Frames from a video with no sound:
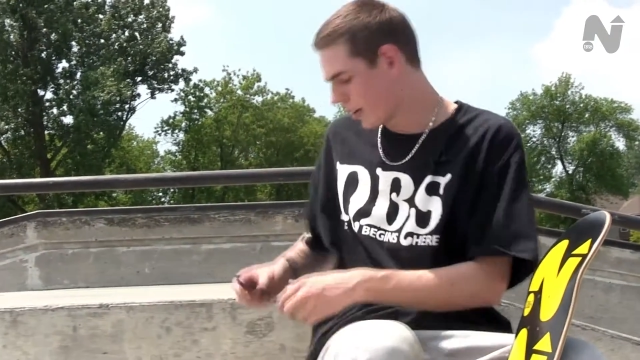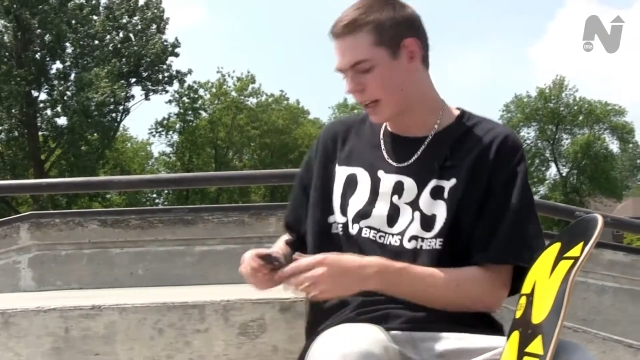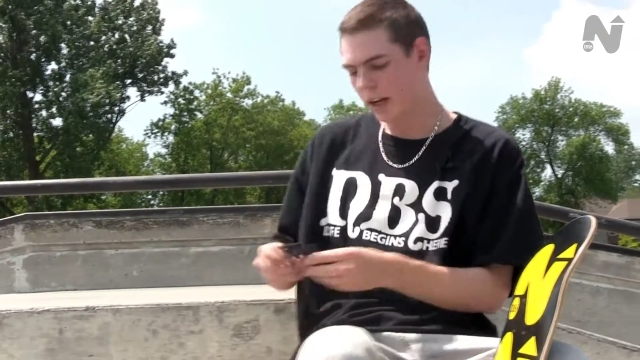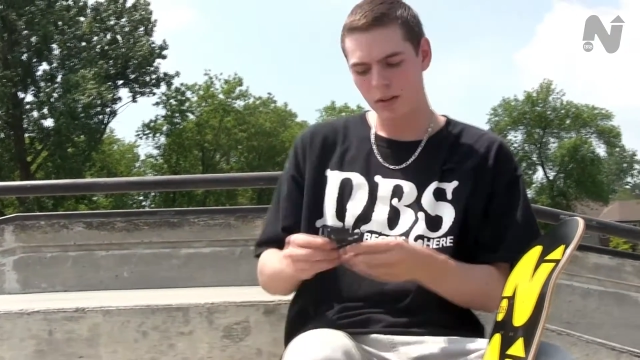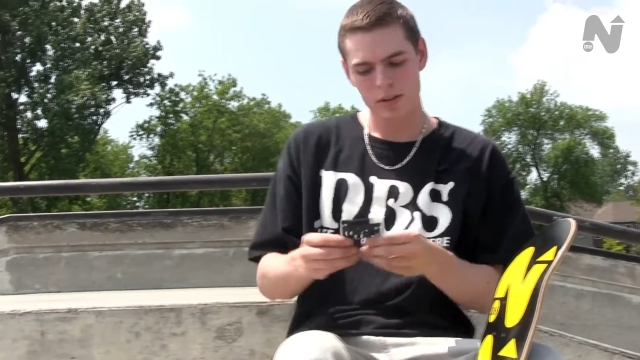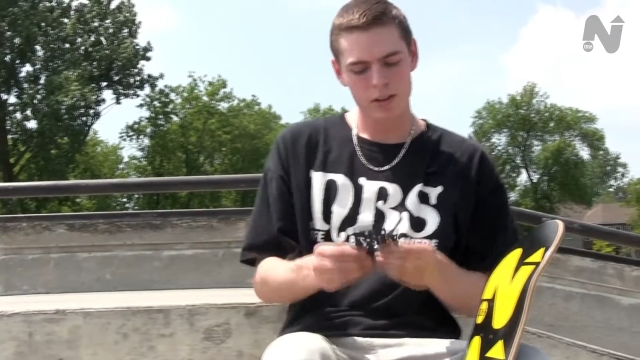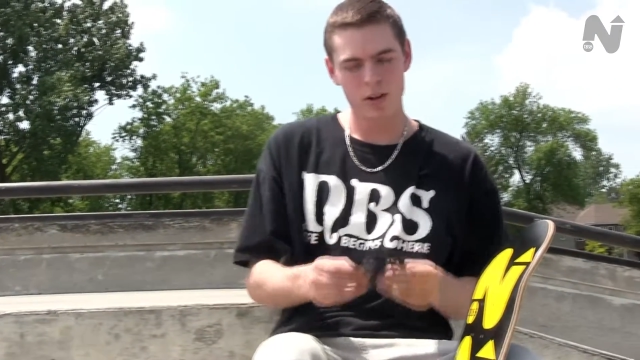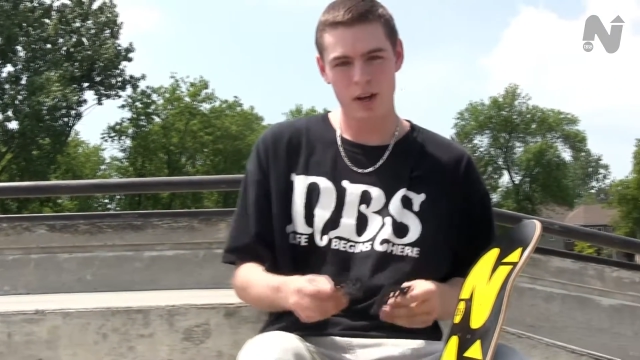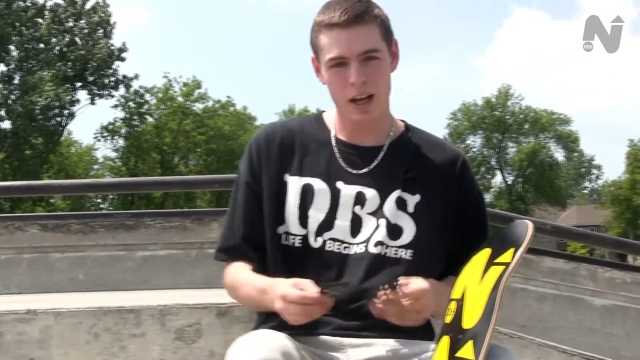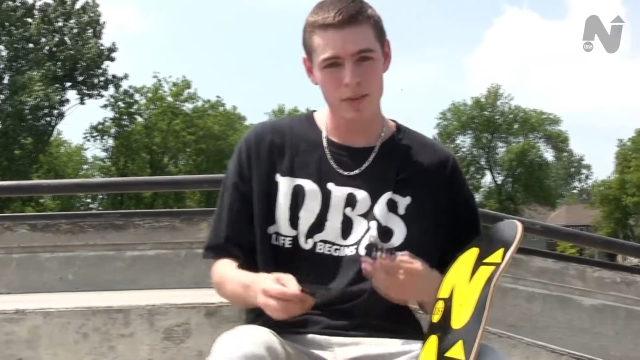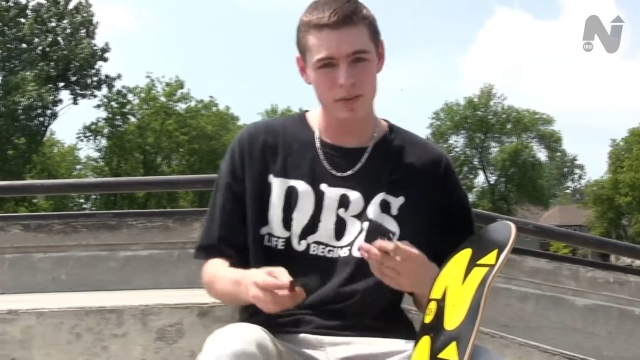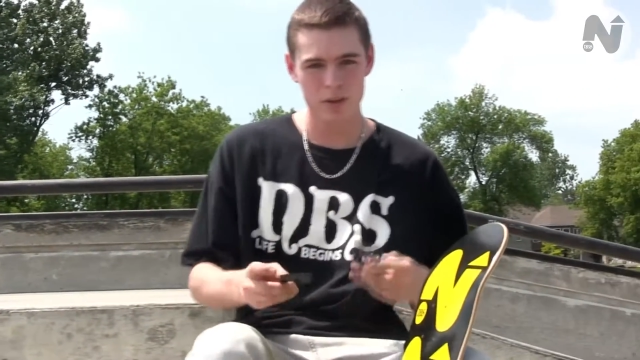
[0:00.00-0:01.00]
Now, you don't
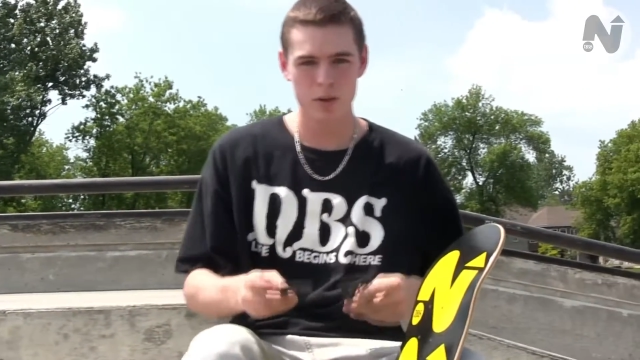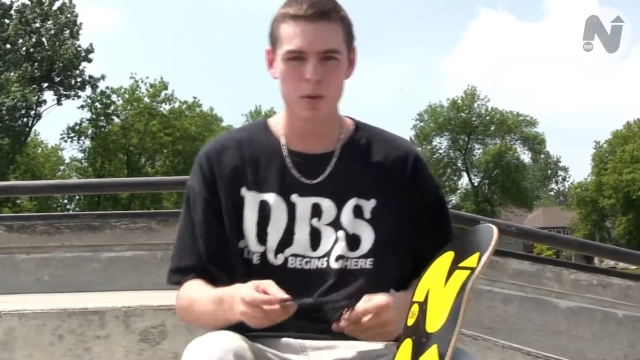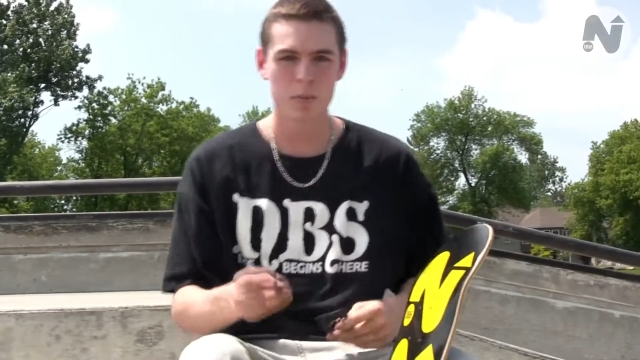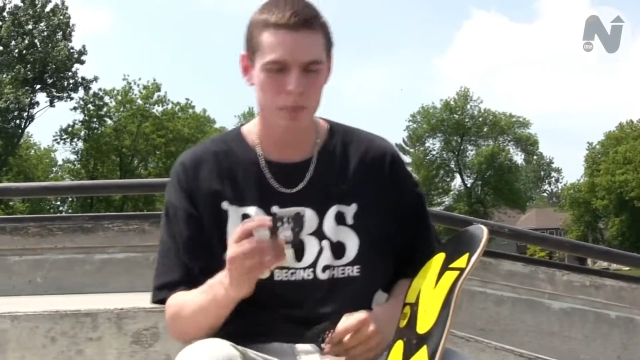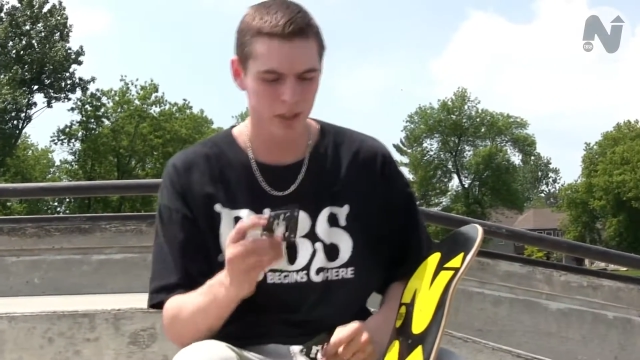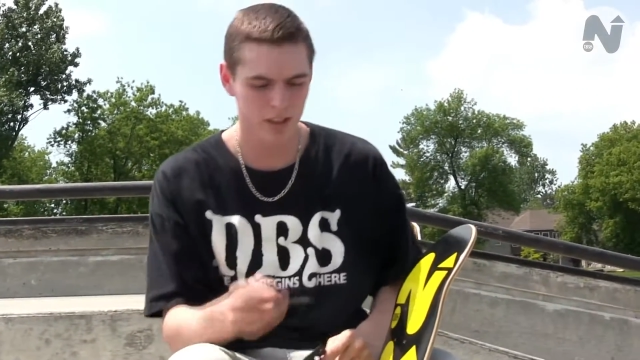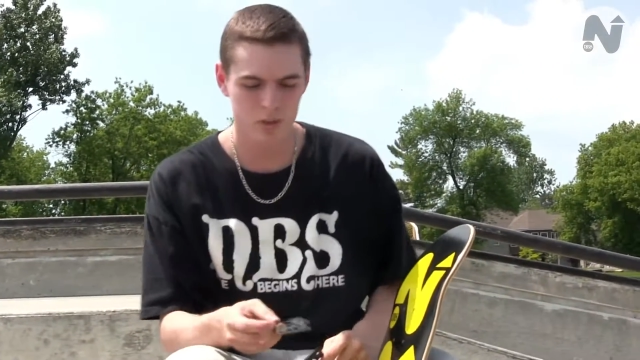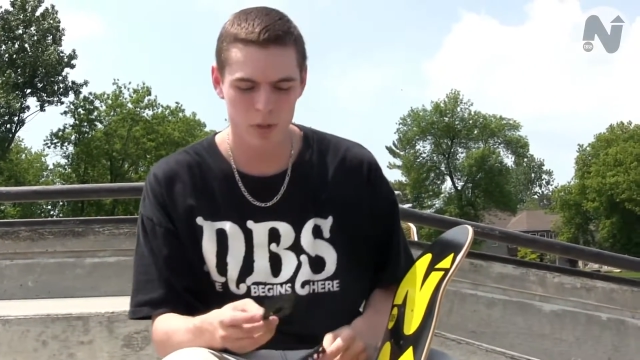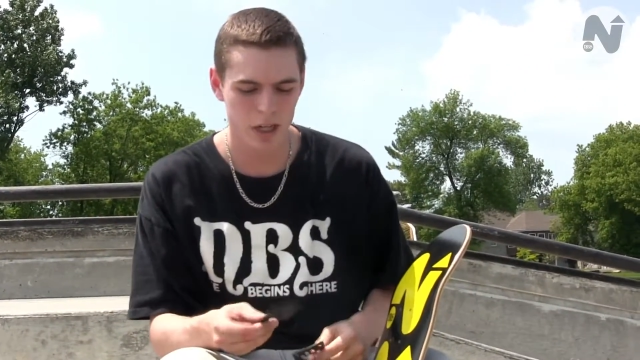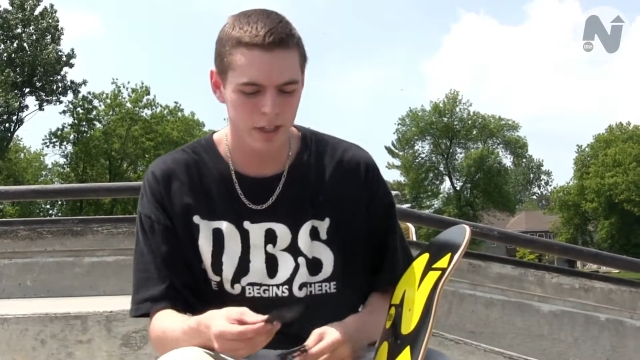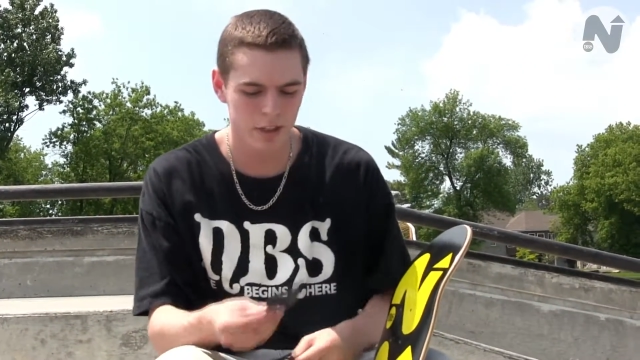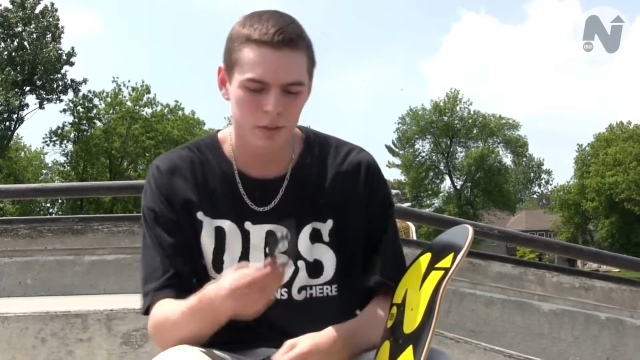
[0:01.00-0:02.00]
have to, but this is
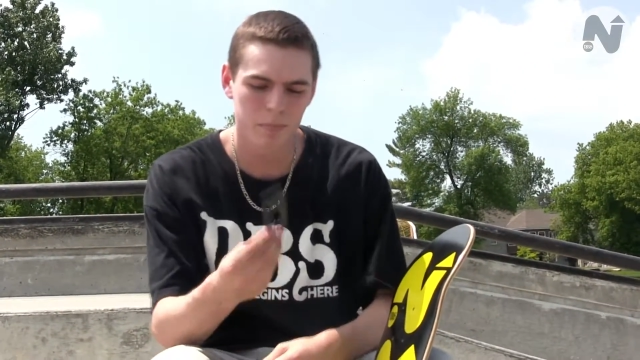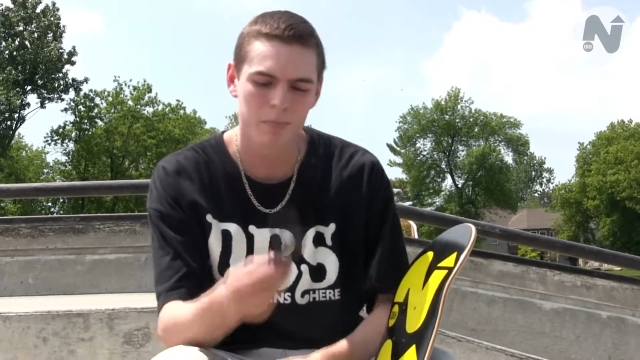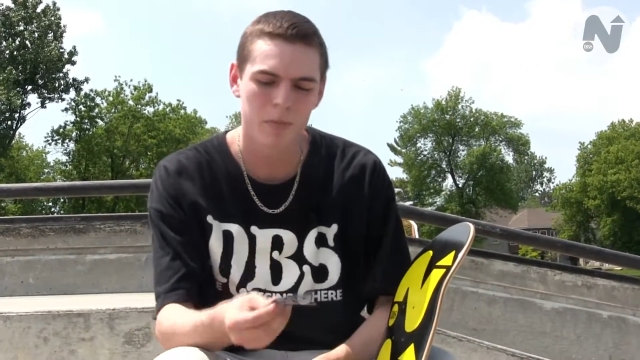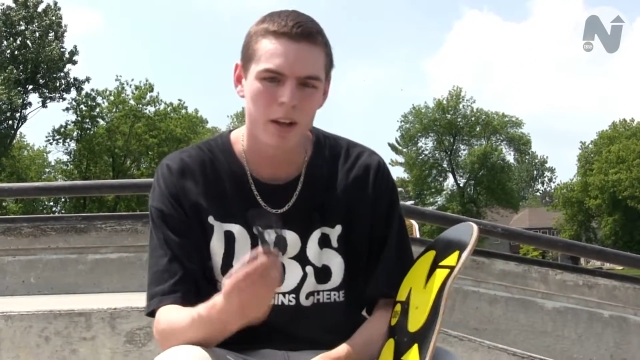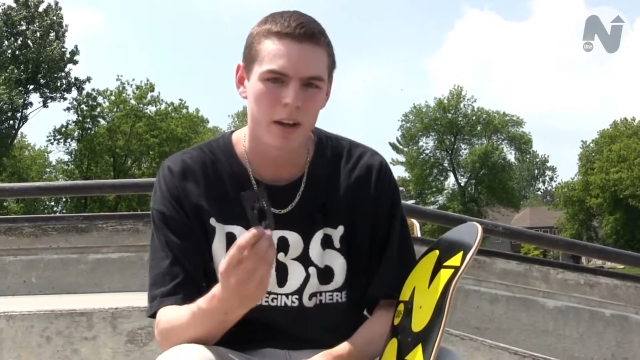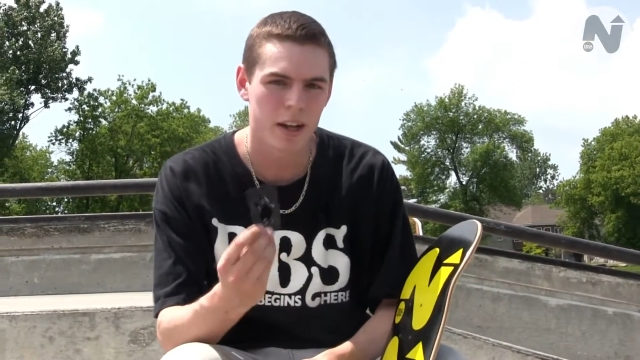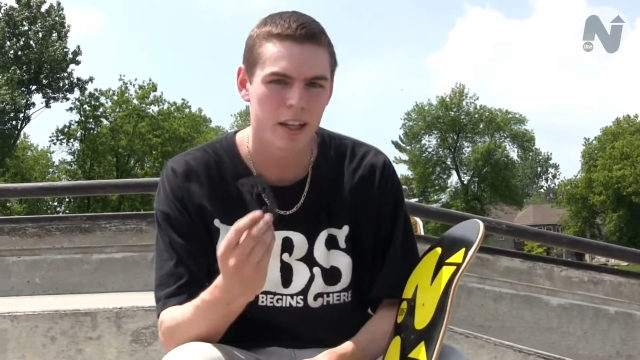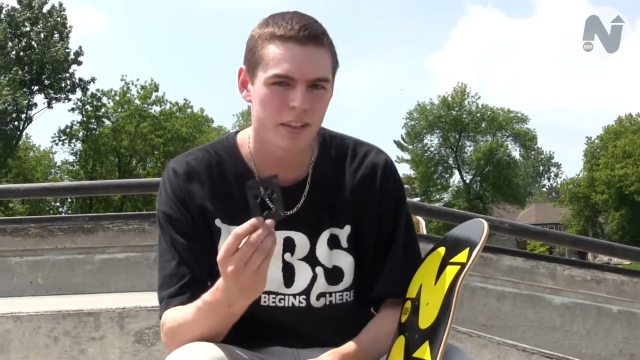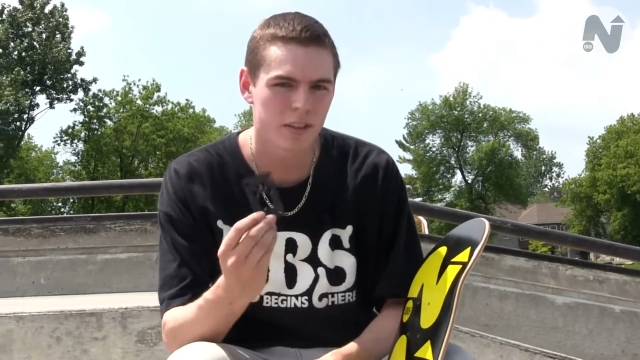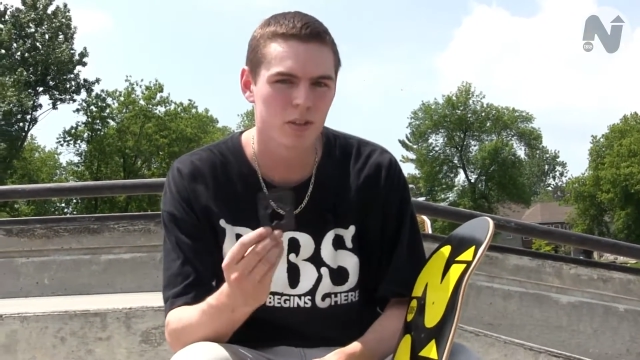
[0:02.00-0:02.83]
what I do. I like to